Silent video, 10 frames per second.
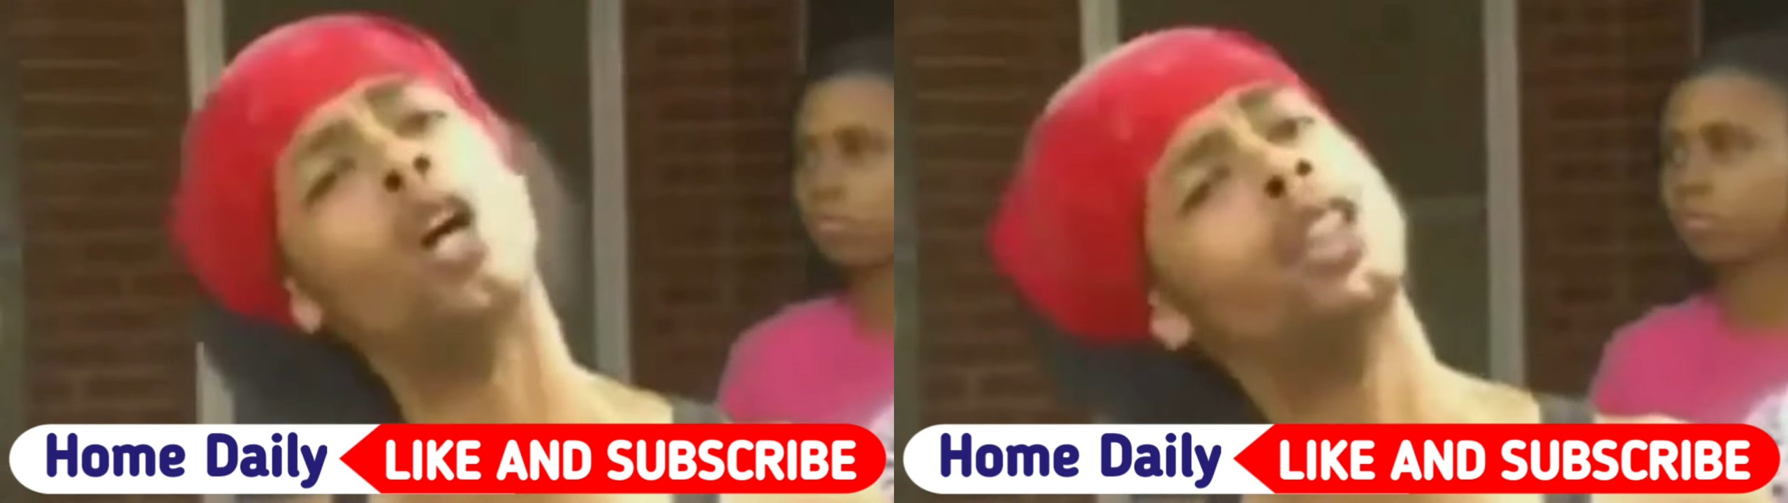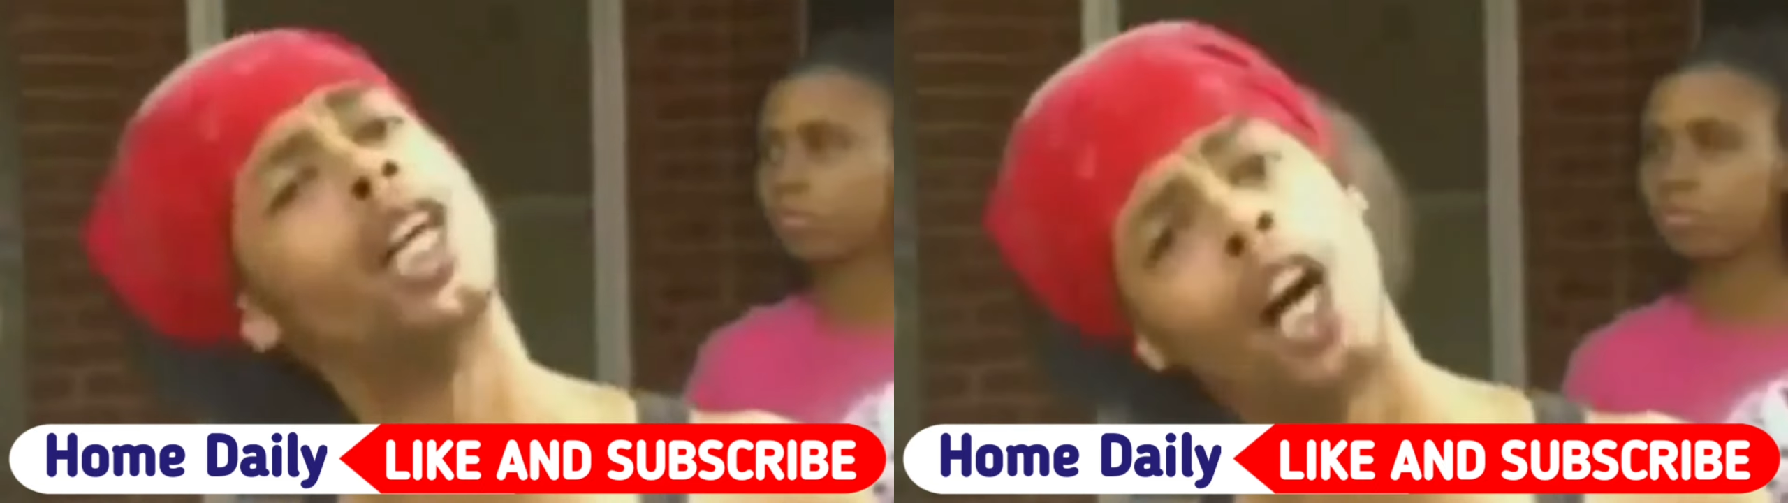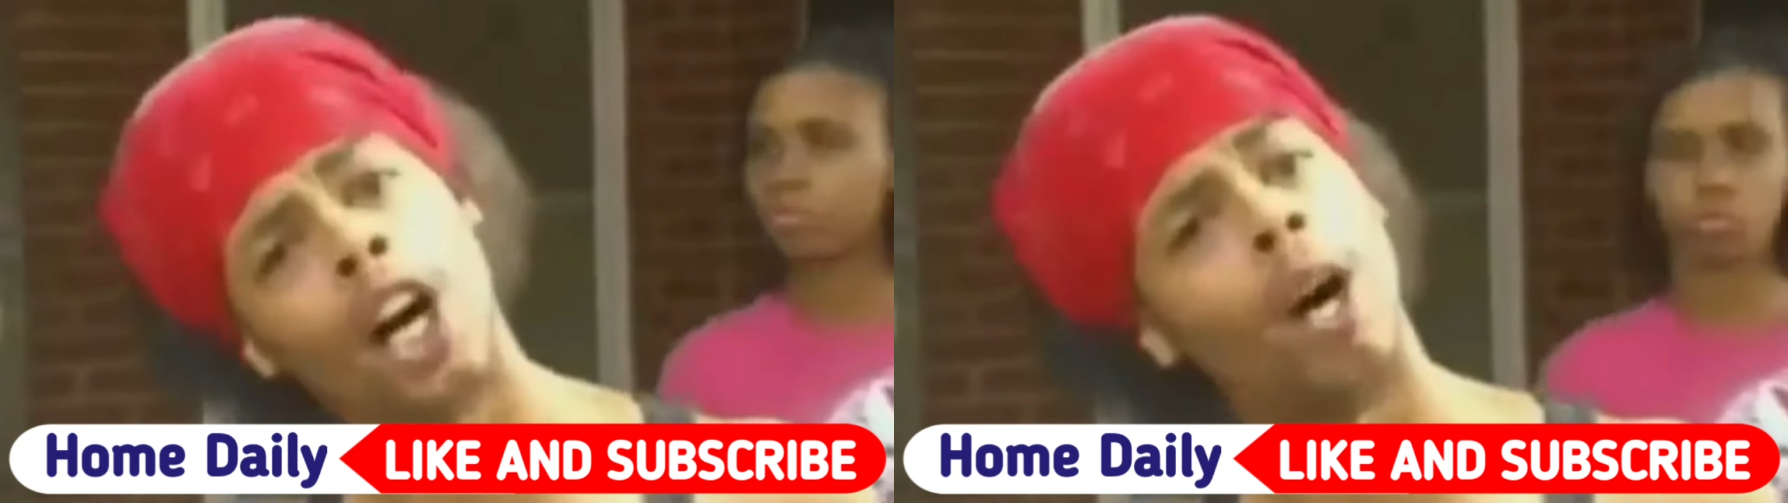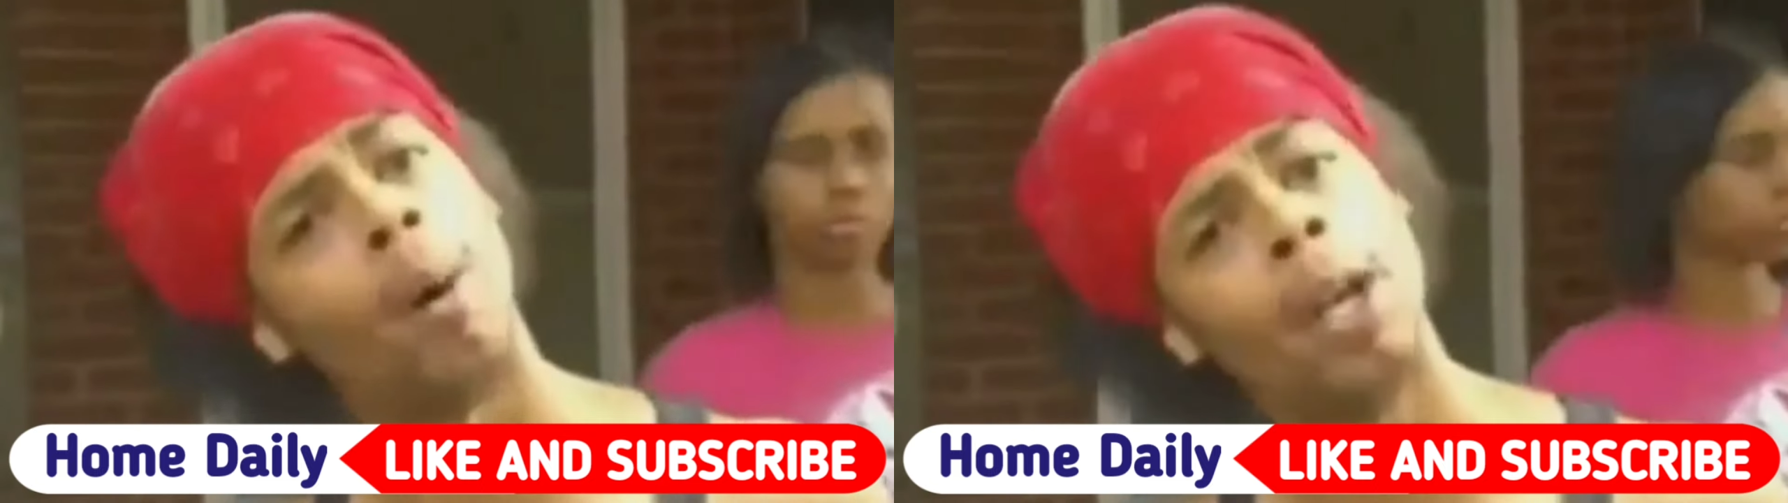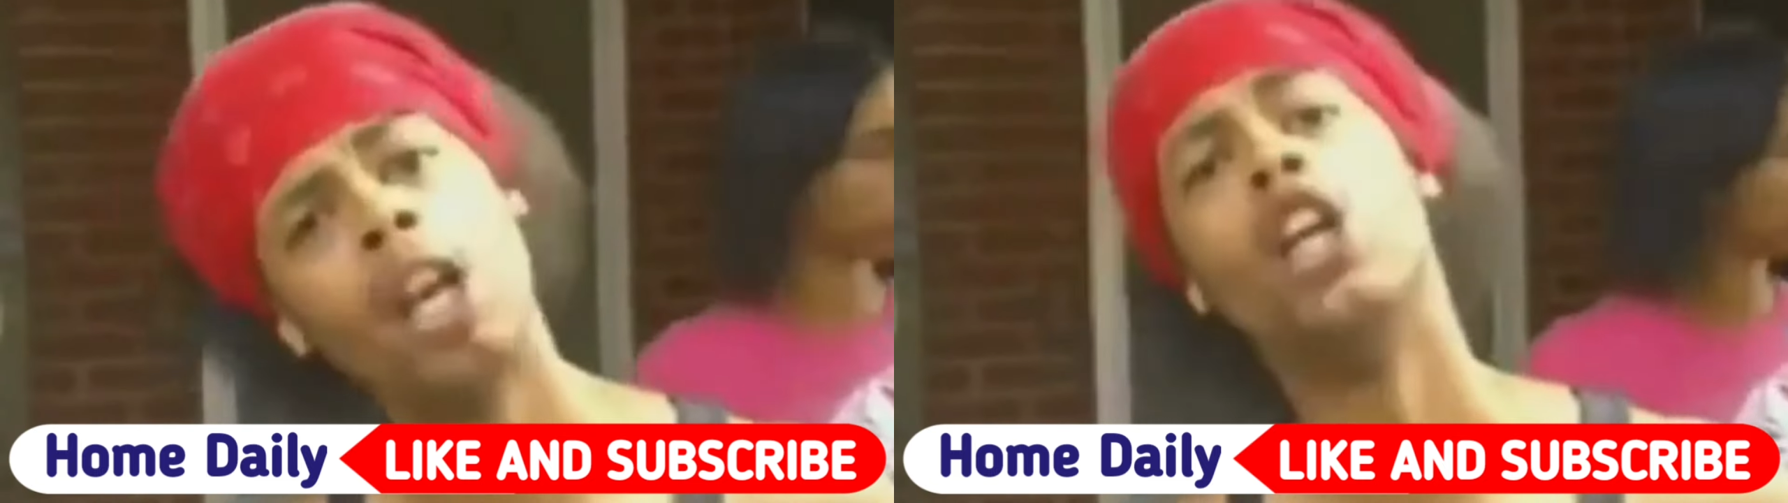so
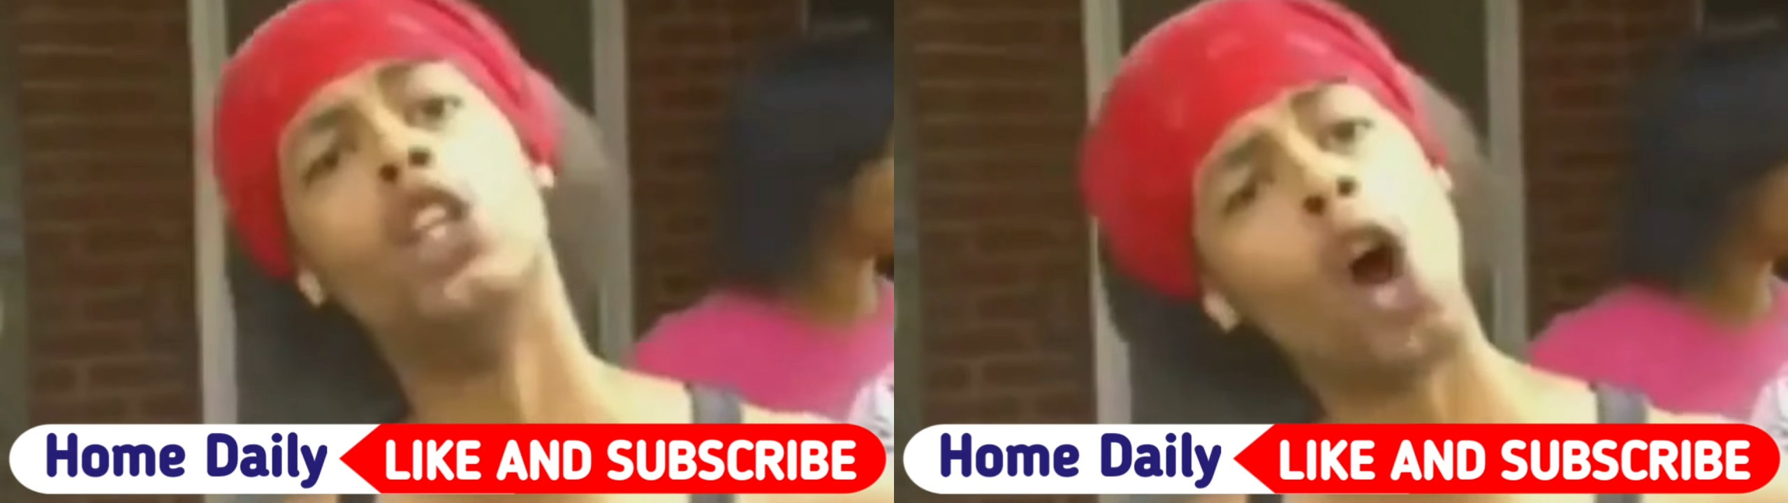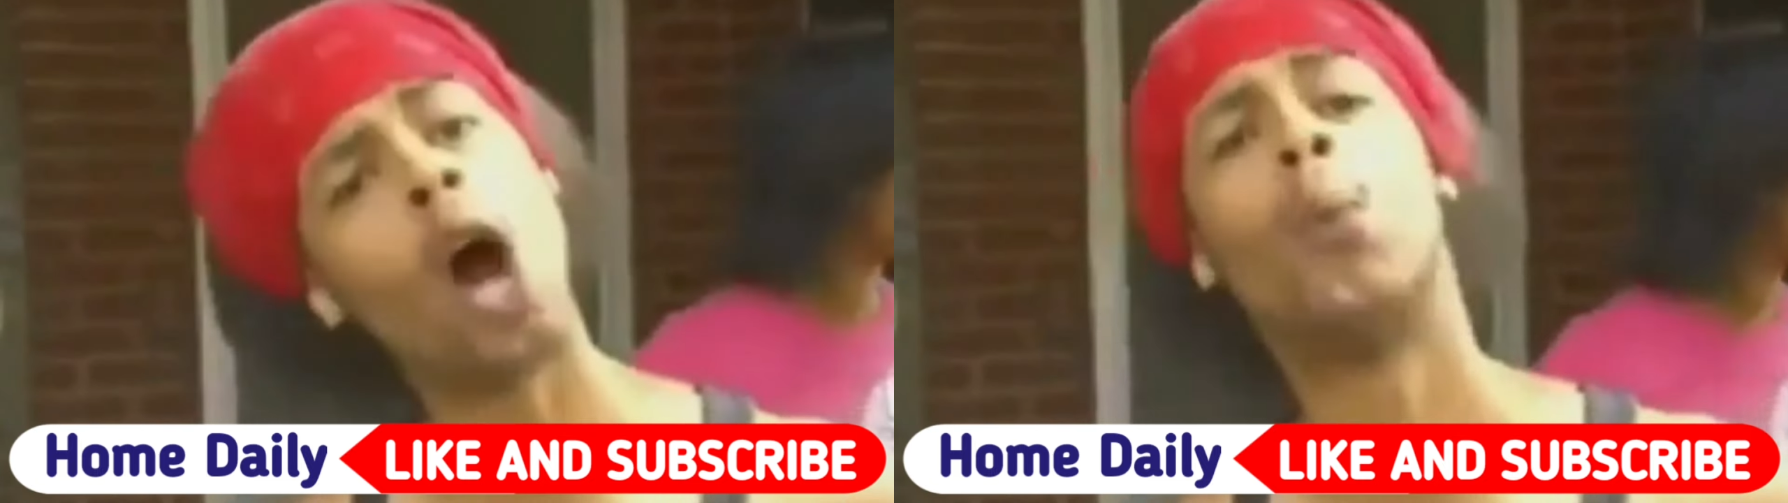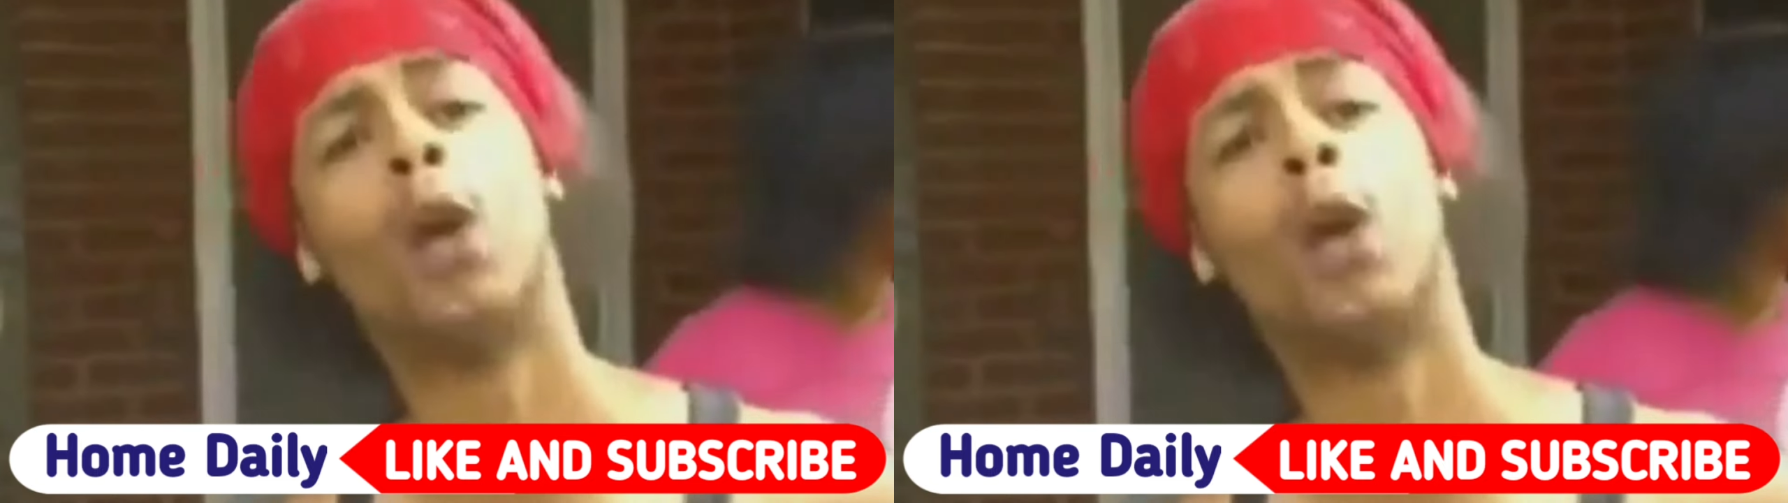dumb. You are